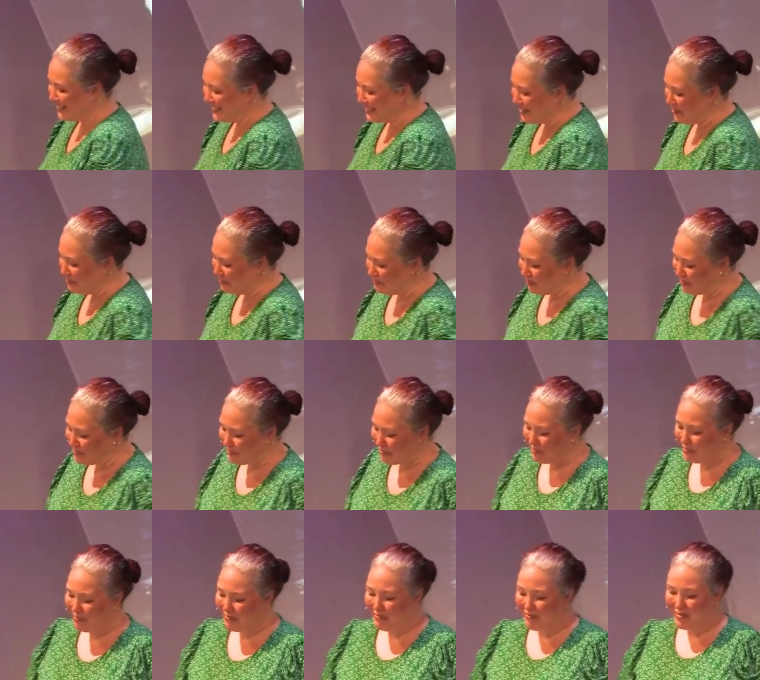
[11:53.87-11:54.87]

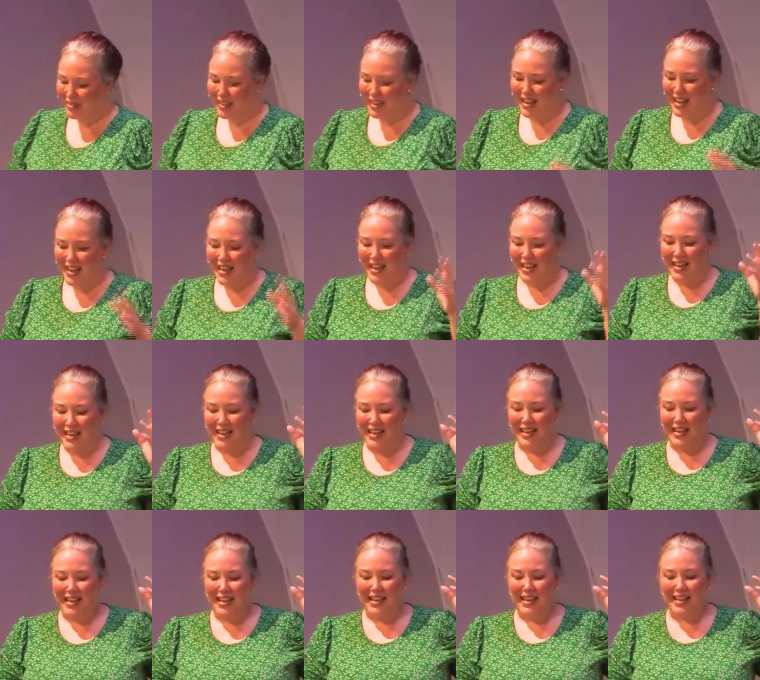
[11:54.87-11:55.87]

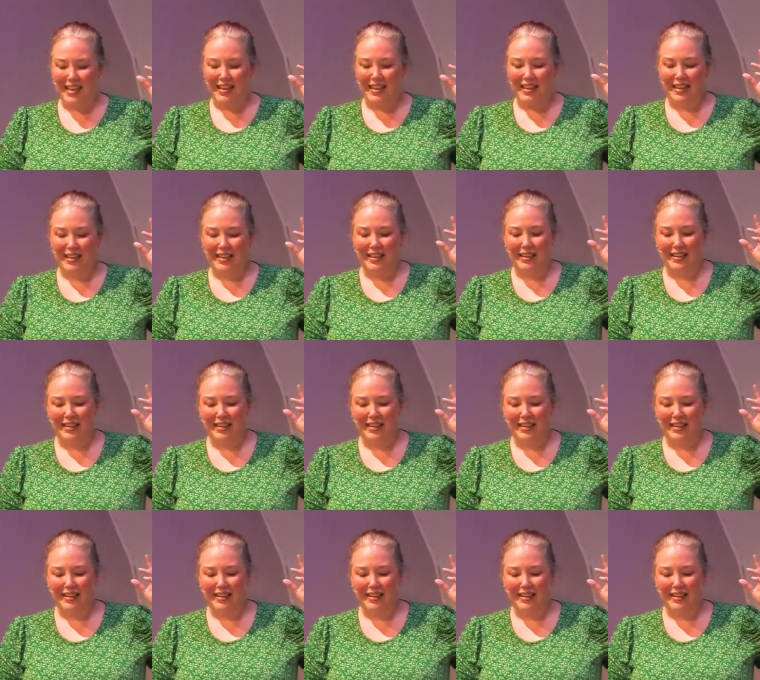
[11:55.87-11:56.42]
(silence)